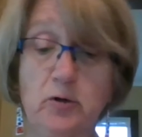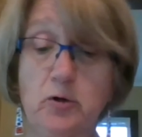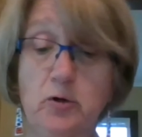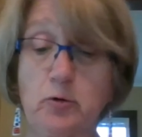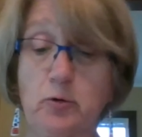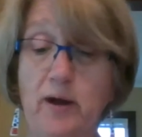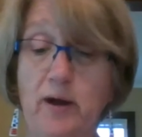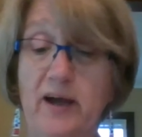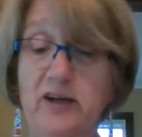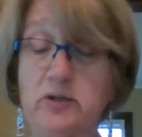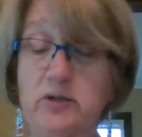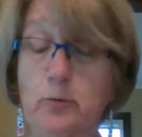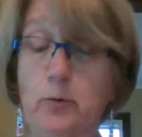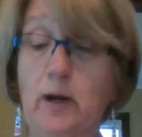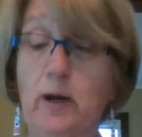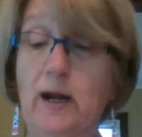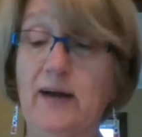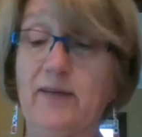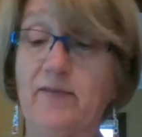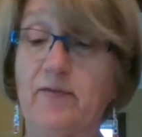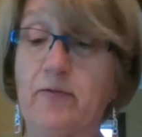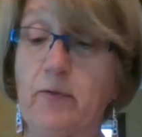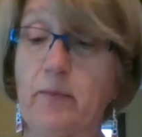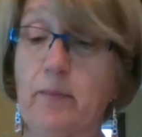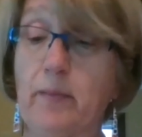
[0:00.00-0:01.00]

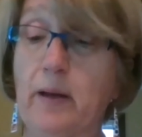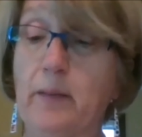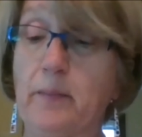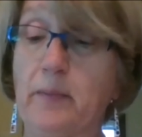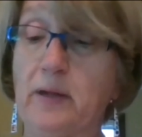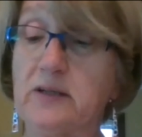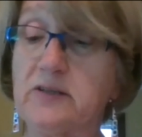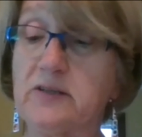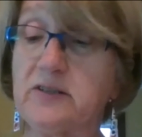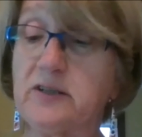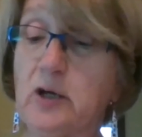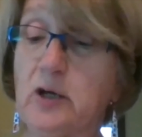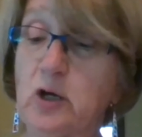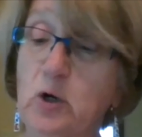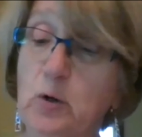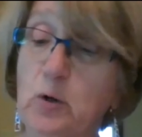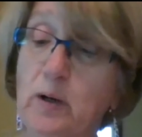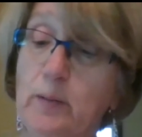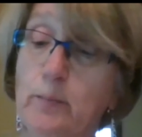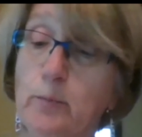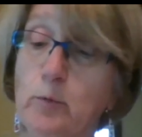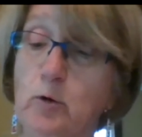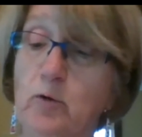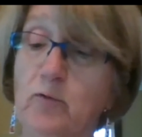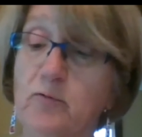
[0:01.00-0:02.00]
graduated from MSU,
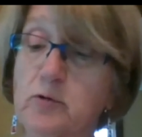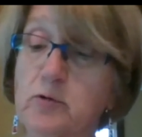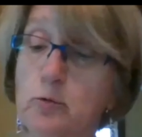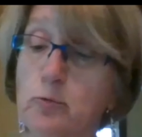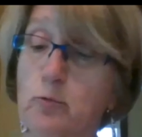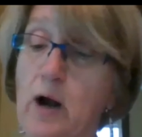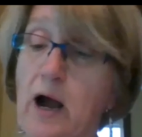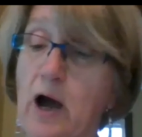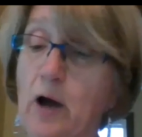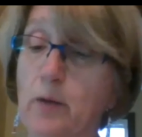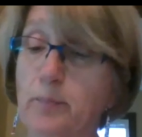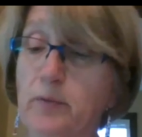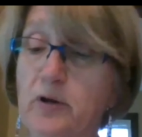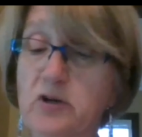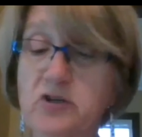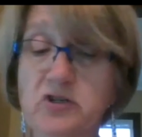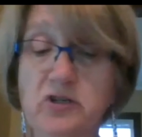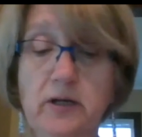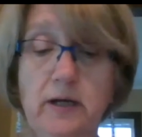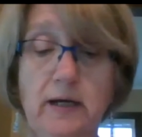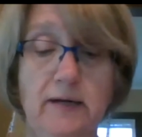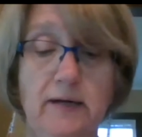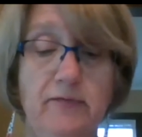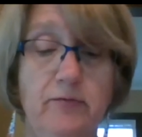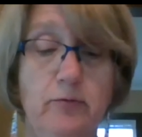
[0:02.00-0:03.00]
and moved around
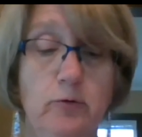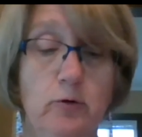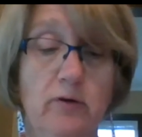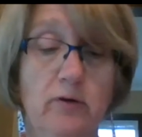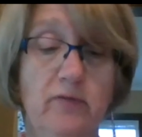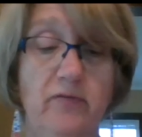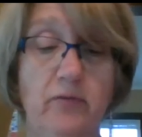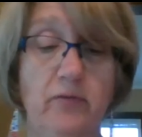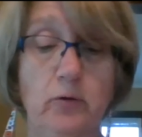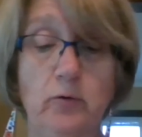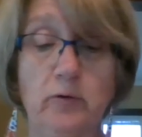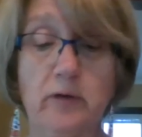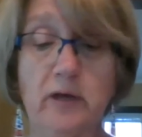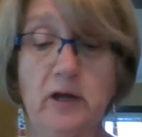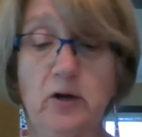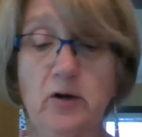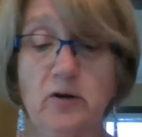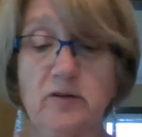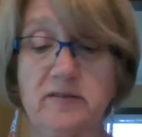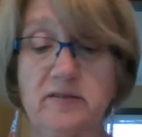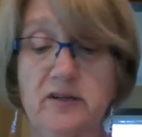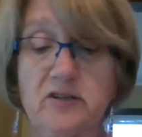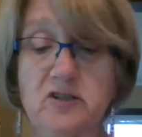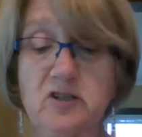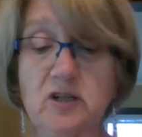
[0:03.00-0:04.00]
Michigan for a few
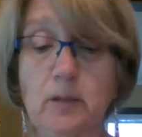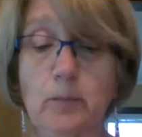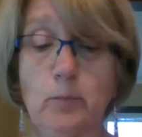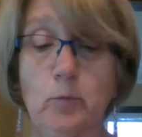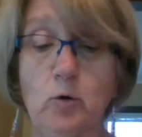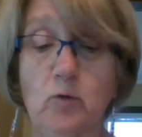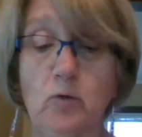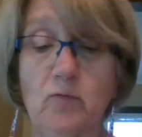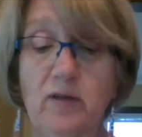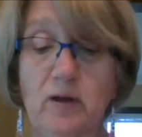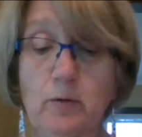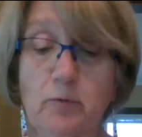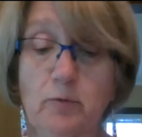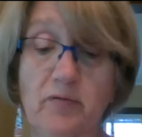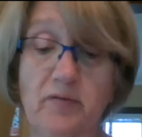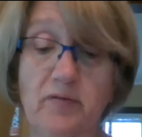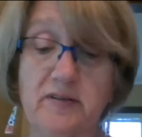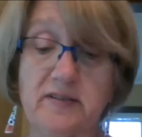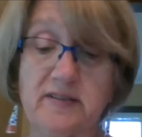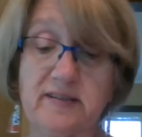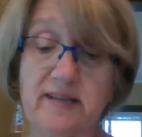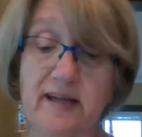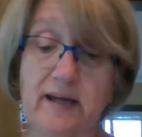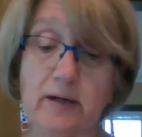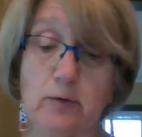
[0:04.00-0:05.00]
years until moving with
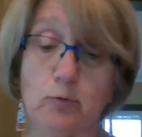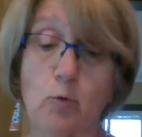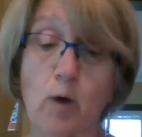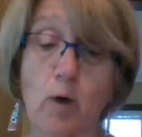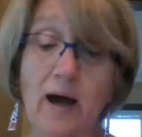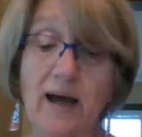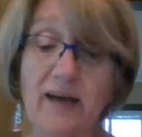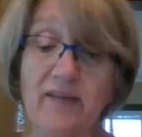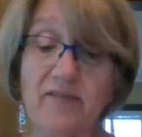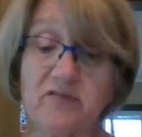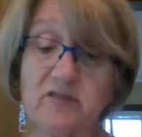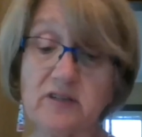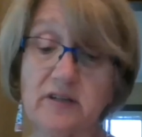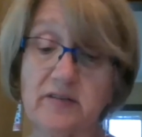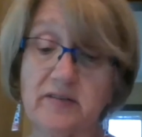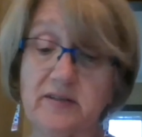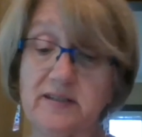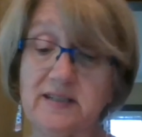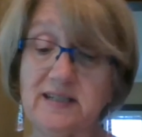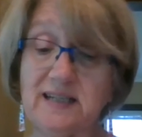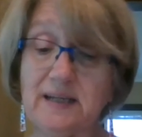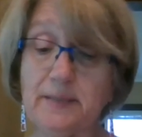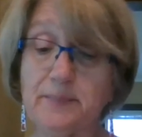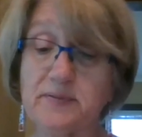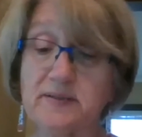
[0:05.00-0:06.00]
his then wife to the
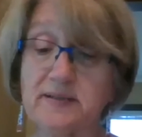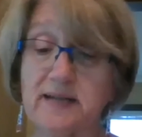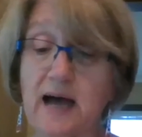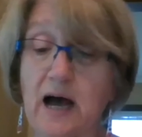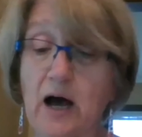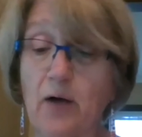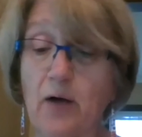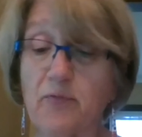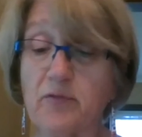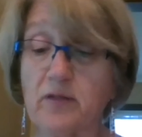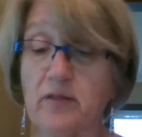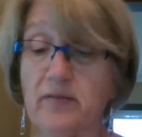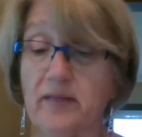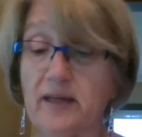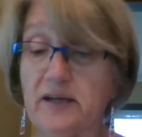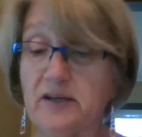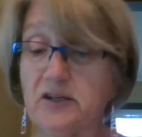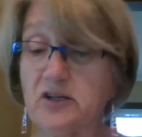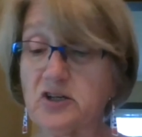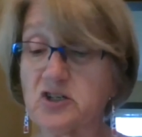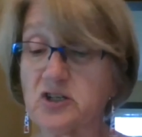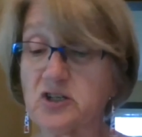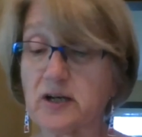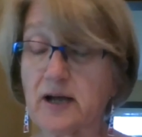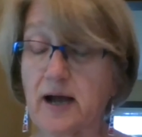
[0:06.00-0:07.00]
Deep South and then
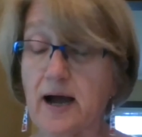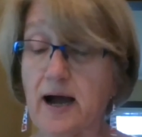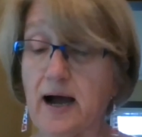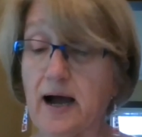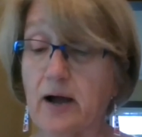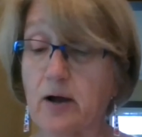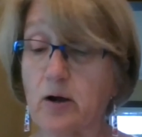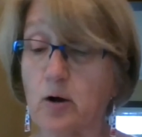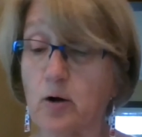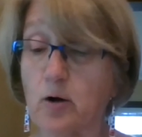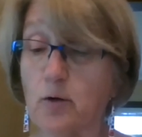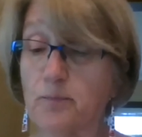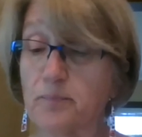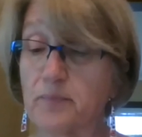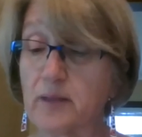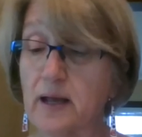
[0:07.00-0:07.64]
to Chicago.